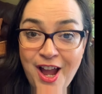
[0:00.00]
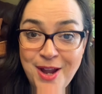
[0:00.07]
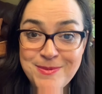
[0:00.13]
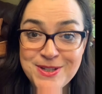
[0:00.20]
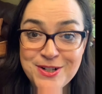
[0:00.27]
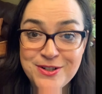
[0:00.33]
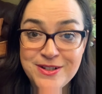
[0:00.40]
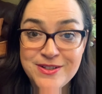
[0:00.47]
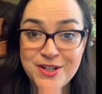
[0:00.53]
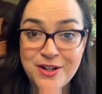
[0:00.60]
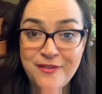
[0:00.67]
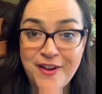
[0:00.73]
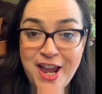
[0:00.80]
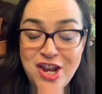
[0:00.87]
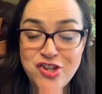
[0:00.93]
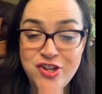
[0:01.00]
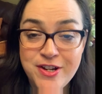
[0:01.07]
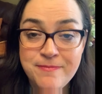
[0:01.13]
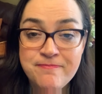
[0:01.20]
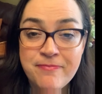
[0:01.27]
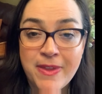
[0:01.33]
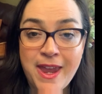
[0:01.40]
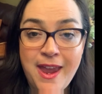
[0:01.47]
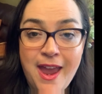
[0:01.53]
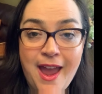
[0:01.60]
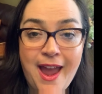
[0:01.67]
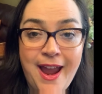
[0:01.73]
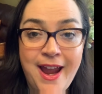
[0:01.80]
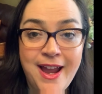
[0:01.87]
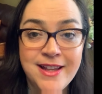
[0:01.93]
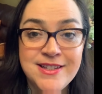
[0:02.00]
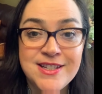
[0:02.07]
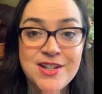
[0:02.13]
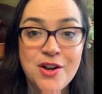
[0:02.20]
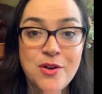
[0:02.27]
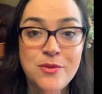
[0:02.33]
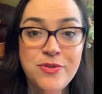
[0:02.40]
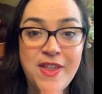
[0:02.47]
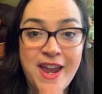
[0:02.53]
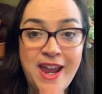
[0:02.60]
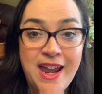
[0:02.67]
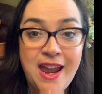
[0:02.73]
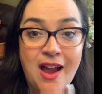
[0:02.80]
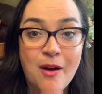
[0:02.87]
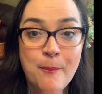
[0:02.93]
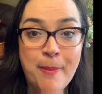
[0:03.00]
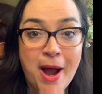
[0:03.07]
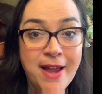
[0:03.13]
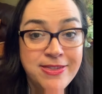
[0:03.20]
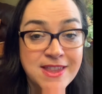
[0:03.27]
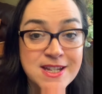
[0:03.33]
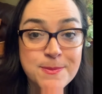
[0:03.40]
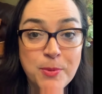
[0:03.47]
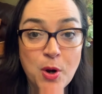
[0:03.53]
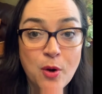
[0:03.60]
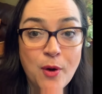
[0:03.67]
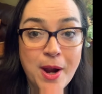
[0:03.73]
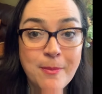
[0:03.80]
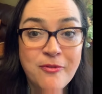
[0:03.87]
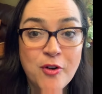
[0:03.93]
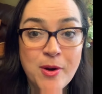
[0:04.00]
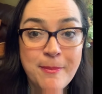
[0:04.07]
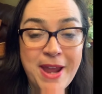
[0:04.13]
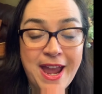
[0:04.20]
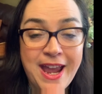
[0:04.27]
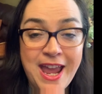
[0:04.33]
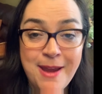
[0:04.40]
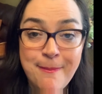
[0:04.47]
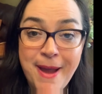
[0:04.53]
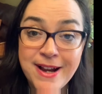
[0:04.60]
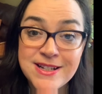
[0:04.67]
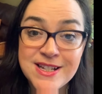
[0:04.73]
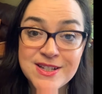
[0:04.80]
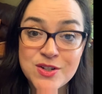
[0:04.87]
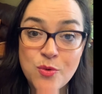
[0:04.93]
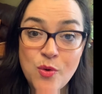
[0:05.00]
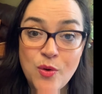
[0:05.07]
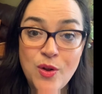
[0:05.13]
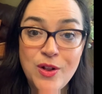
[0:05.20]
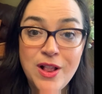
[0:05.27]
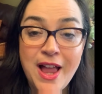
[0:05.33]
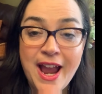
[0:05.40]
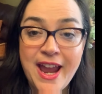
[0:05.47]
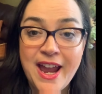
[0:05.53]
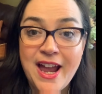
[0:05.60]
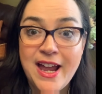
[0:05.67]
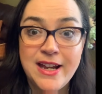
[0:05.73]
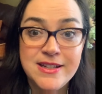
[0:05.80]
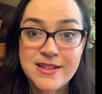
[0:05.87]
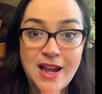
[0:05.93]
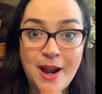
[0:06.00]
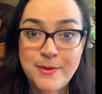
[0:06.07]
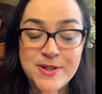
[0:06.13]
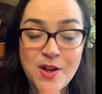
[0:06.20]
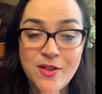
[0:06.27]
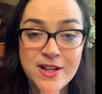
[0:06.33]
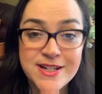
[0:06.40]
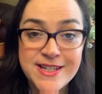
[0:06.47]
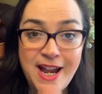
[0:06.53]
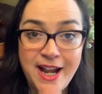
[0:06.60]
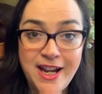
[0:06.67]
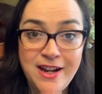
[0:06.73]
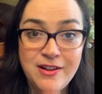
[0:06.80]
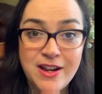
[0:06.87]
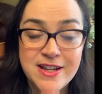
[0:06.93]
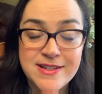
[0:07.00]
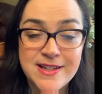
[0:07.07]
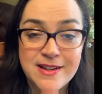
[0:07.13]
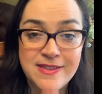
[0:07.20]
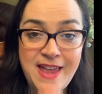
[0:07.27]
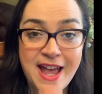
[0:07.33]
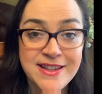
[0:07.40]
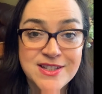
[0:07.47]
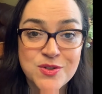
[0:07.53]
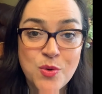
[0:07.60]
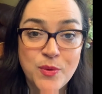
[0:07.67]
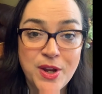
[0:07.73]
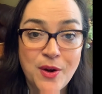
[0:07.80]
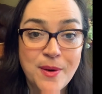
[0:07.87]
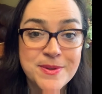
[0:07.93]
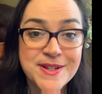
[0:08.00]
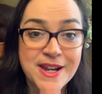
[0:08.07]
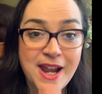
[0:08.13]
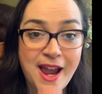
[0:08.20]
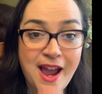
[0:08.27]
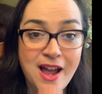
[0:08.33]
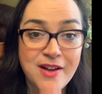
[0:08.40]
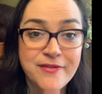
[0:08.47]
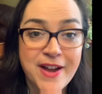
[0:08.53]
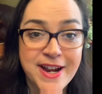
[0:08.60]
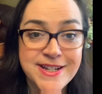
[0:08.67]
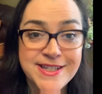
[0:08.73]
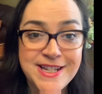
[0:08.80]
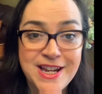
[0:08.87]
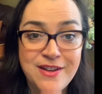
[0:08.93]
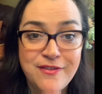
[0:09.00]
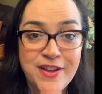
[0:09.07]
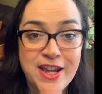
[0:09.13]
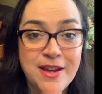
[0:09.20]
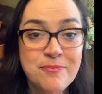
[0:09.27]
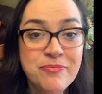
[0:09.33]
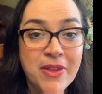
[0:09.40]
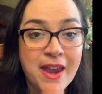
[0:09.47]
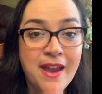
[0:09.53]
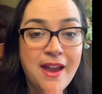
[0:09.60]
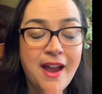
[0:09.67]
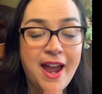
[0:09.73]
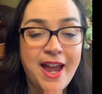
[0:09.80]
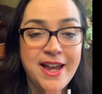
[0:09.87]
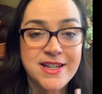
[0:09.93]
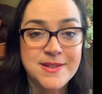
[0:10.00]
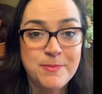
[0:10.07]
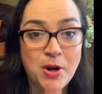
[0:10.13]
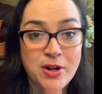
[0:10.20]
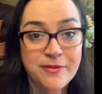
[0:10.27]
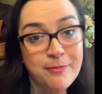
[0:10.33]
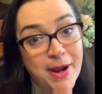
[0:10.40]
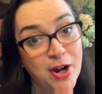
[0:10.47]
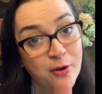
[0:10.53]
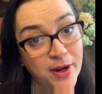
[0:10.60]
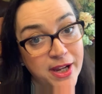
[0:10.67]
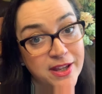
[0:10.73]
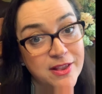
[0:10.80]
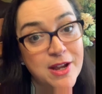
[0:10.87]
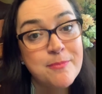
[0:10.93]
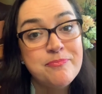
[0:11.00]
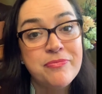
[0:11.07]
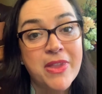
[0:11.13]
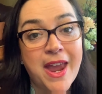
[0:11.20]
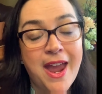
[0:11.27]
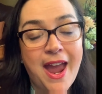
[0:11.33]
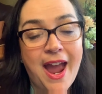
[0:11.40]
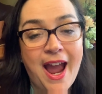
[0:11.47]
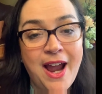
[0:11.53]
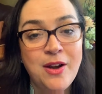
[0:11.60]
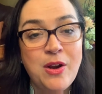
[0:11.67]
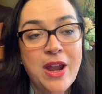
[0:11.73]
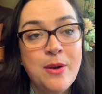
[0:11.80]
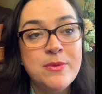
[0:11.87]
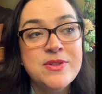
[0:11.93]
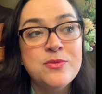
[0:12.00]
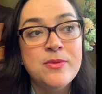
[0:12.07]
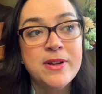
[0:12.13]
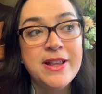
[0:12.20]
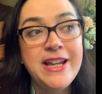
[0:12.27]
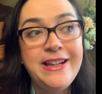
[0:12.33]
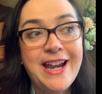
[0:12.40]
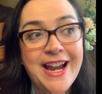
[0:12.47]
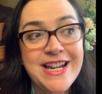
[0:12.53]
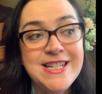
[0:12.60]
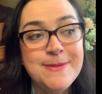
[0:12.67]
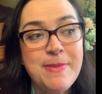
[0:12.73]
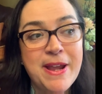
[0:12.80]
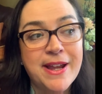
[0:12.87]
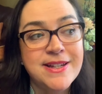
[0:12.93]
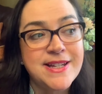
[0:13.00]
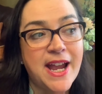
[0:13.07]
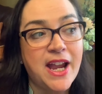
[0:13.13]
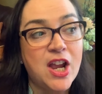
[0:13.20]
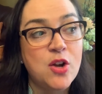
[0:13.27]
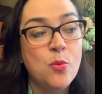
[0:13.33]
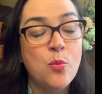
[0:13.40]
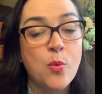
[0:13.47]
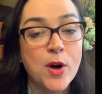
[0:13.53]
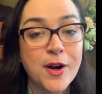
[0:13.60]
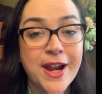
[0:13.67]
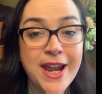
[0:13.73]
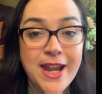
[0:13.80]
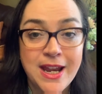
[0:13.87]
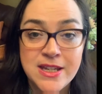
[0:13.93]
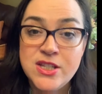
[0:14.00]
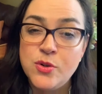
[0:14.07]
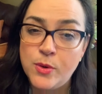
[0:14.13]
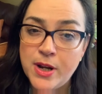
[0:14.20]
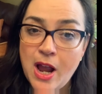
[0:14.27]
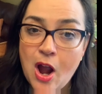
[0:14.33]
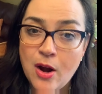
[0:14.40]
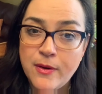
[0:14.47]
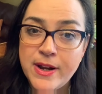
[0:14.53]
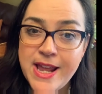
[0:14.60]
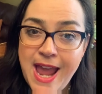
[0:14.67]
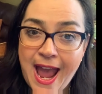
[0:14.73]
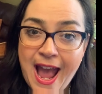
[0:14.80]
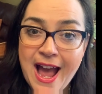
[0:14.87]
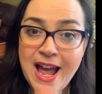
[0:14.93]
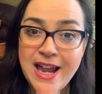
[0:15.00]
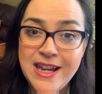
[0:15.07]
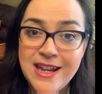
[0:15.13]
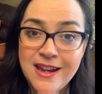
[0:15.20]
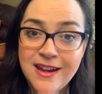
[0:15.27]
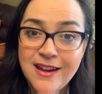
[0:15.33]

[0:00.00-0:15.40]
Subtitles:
certification. And so they bought this program for me. I came back to school and I was all excited because that school year I was going to have ICEV as part of my curriculum. And it was really nice because I could work it into what I already had